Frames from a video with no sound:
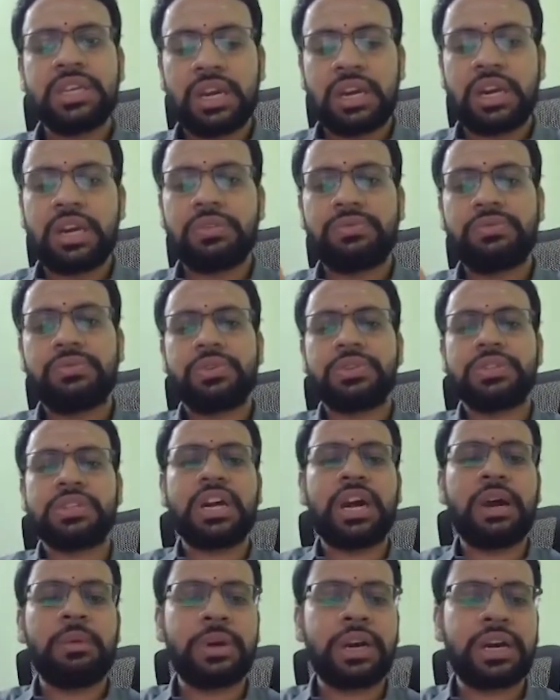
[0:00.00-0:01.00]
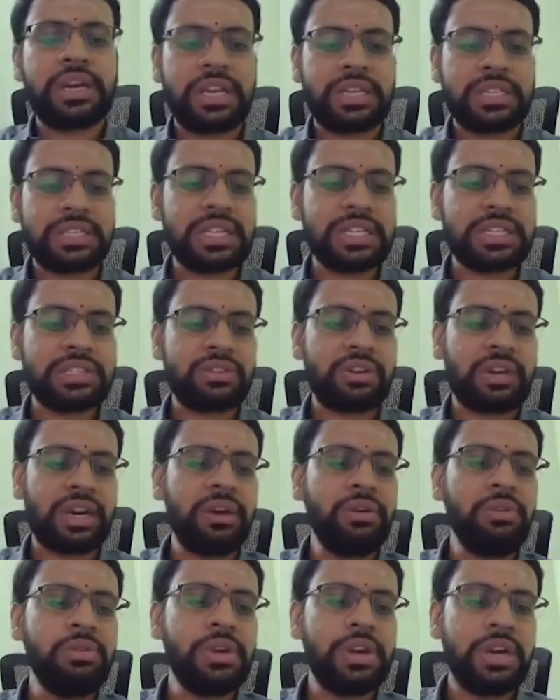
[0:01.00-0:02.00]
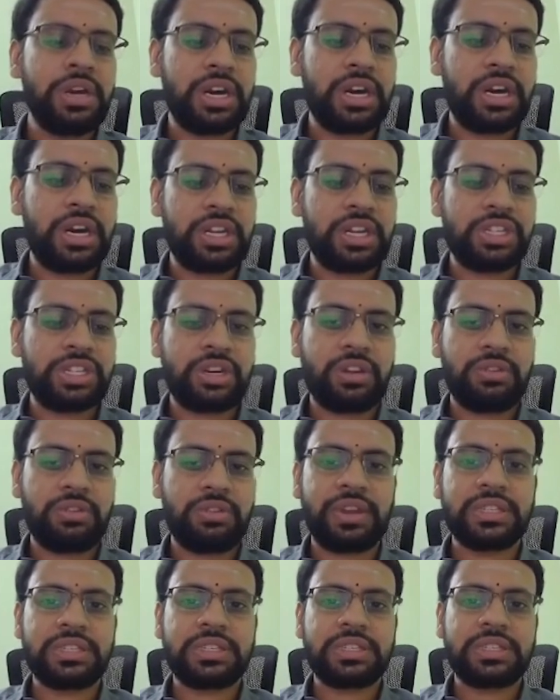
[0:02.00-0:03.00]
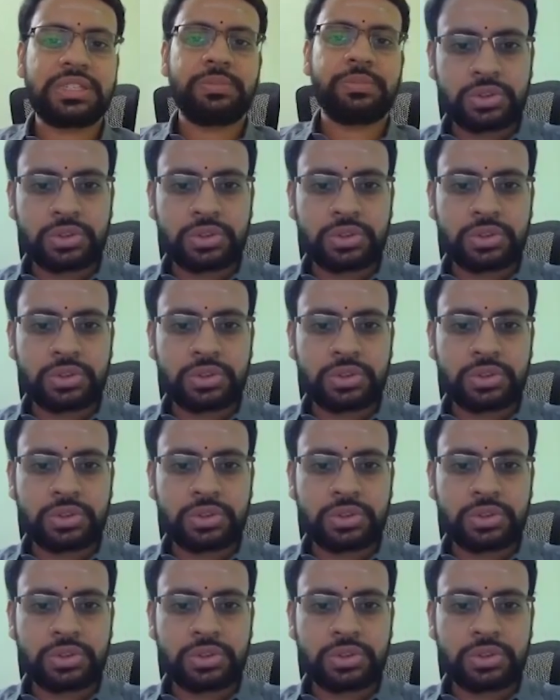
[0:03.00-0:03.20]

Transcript: and of course gamma rays also have radiation effects.